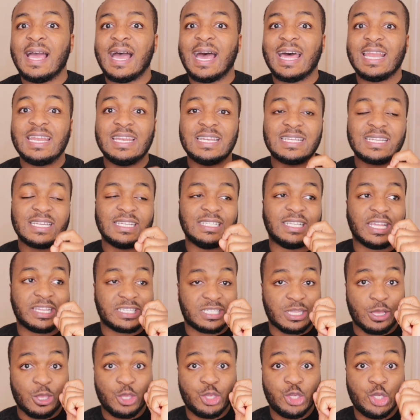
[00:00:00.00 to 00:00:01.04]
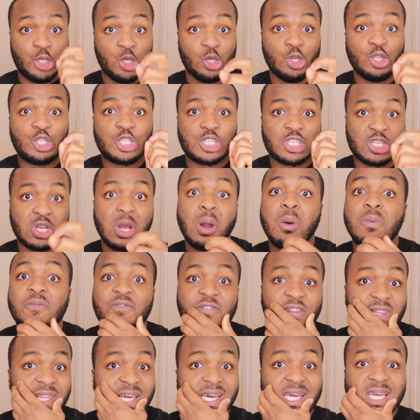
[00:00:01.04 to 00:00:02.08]
And there's a huge scope
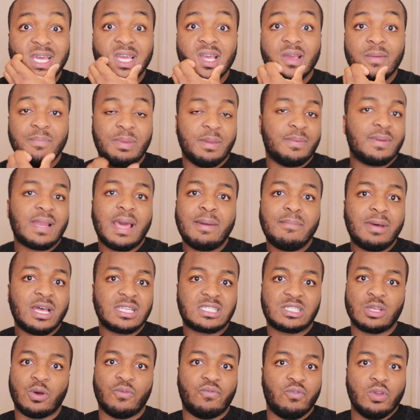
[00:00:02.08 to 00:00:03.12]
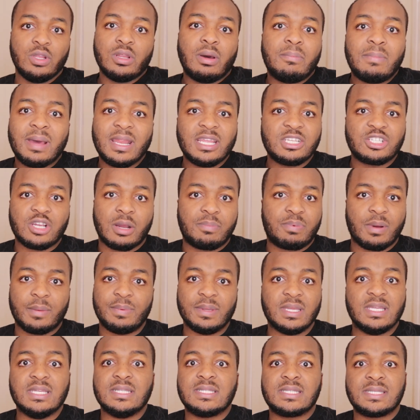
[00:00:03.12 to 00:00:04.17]
for that. People like myself, we don't manage our
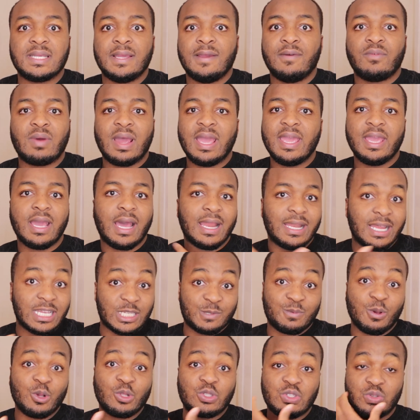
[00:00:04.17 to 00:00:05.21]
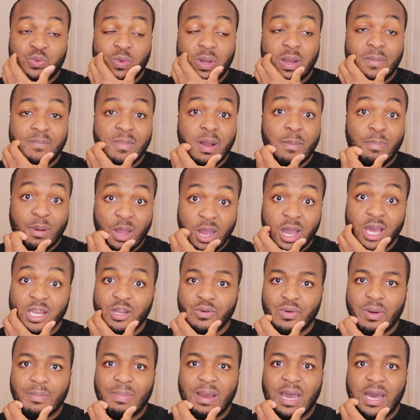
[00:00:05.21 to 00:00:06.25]
properties, right? And I spoke to a
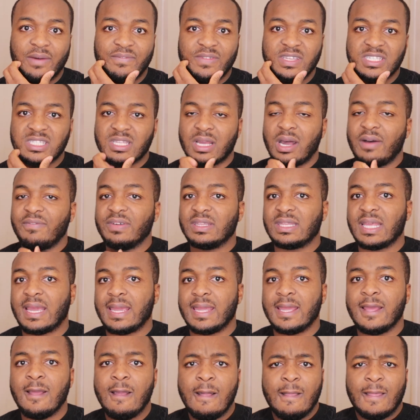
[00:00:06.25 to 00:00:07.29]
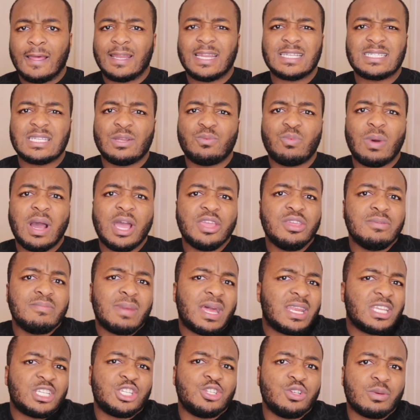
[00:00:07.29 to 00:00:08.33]
partner about this the other day, and I said, why are you
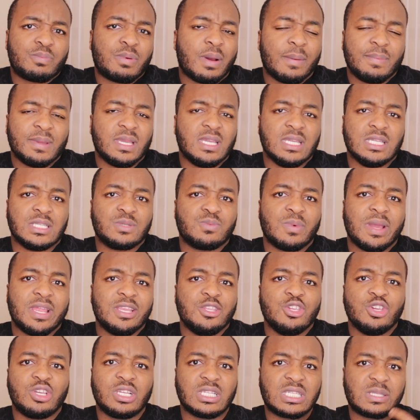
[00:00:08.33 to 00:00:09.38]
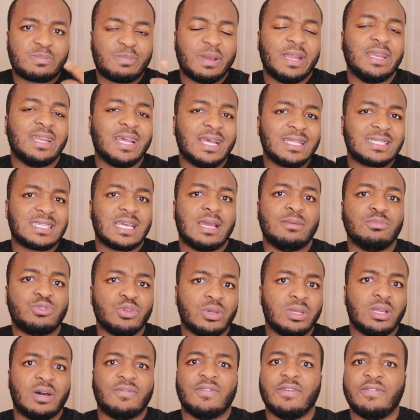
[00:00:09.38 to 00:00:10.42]
managing your properties when you could spend that time
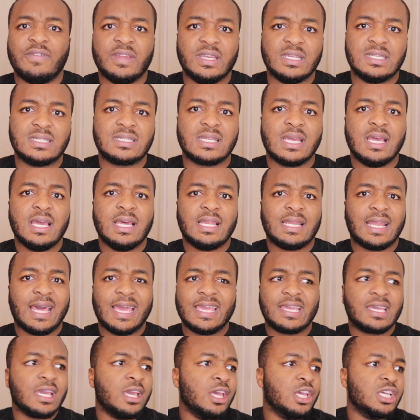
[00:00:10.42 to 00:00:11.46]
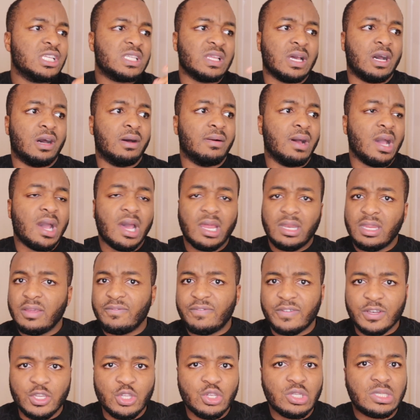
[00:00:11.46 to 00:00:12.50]
doing other things, like hunting
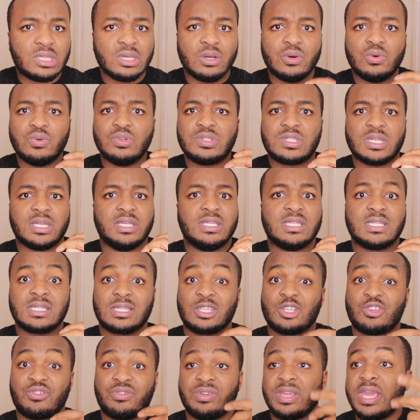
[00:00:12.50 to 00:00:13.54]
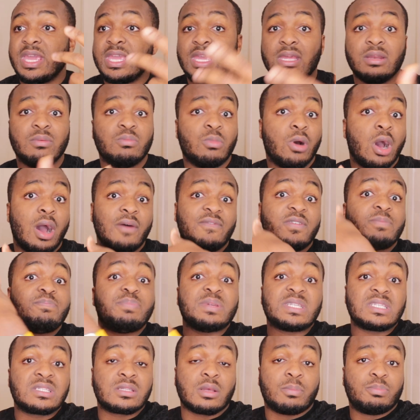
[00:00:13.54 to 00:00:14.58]
for new deals and creating other
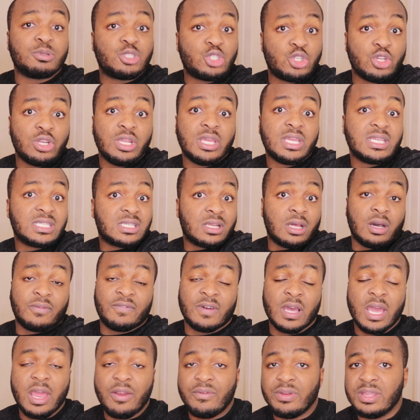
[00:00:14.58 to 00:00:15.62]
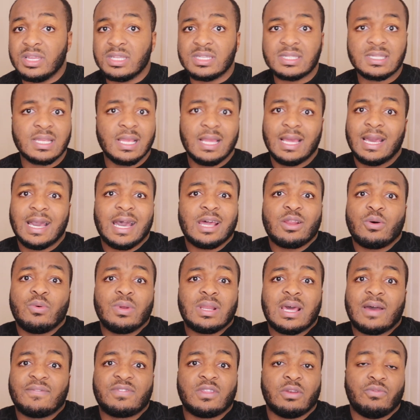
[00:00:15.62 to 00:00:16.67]
business opportunities in other areas? I don't
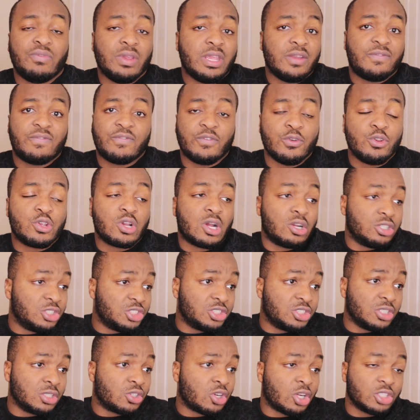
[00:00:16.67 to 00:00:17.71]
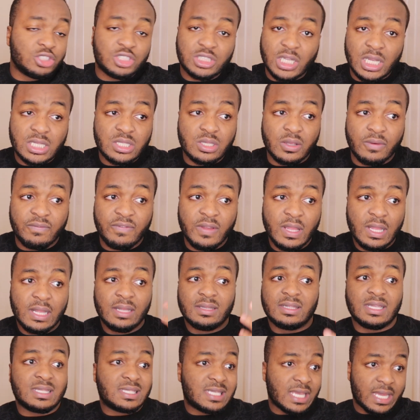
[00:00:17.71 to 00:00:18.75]
want to have to read through contracts of
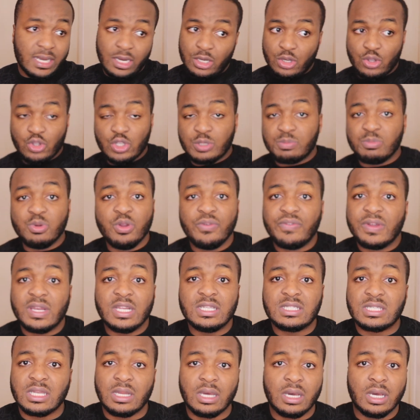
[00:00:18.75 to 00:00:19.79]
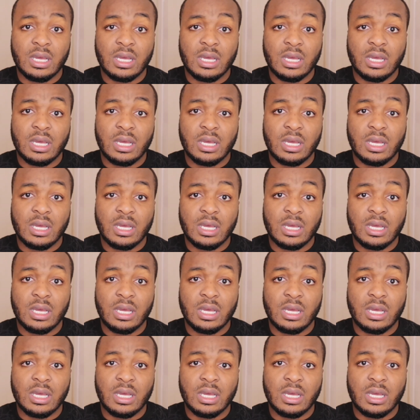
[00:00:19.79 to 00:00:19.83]
the tenant who's moving into